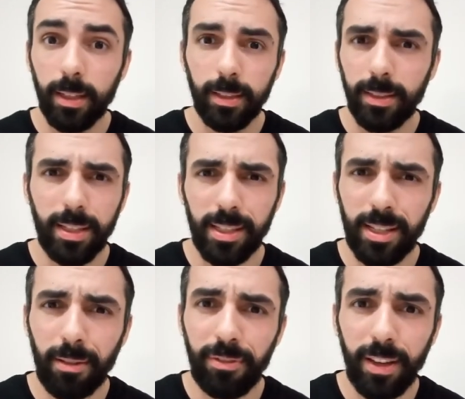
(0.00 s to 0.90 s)
this is
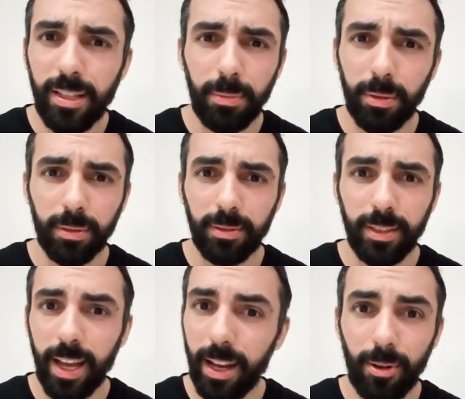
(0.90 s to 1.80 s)
not feasible
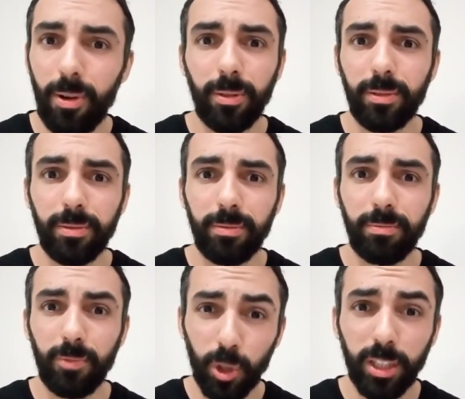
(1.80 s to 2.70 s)
at all.
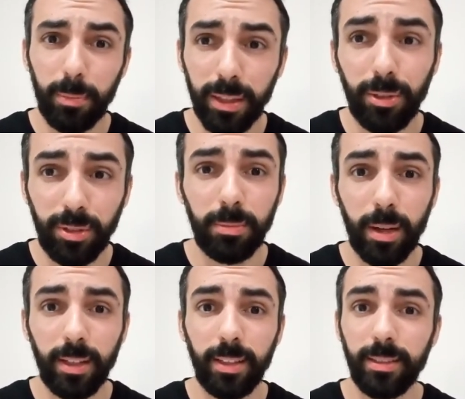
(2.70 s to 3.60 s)
You're going to be losing
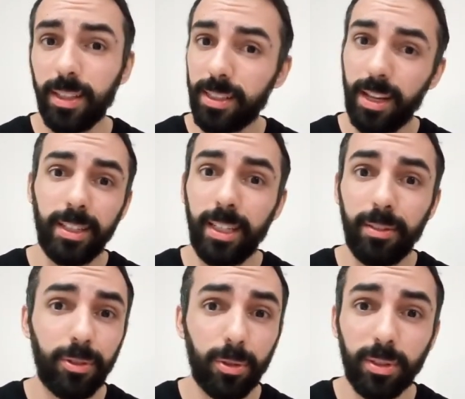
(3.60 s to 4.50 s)
money. This idea of
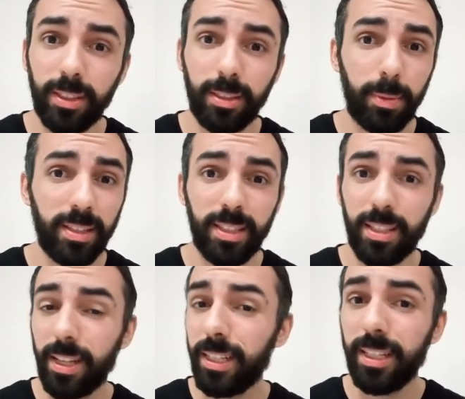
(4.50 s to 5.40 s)
yours, this business
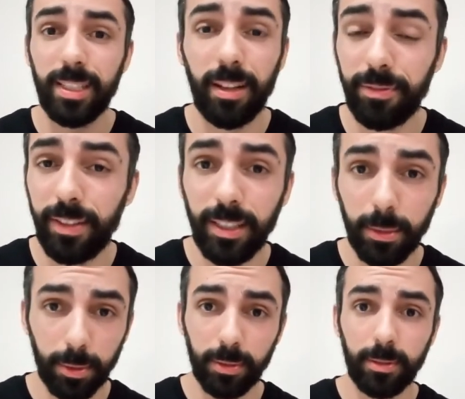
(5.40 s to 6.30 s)
idea, is not
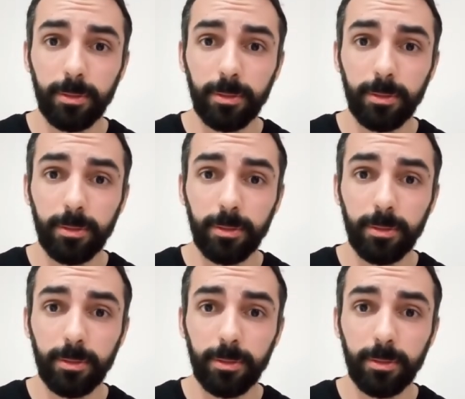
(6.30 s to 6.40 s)
feasible.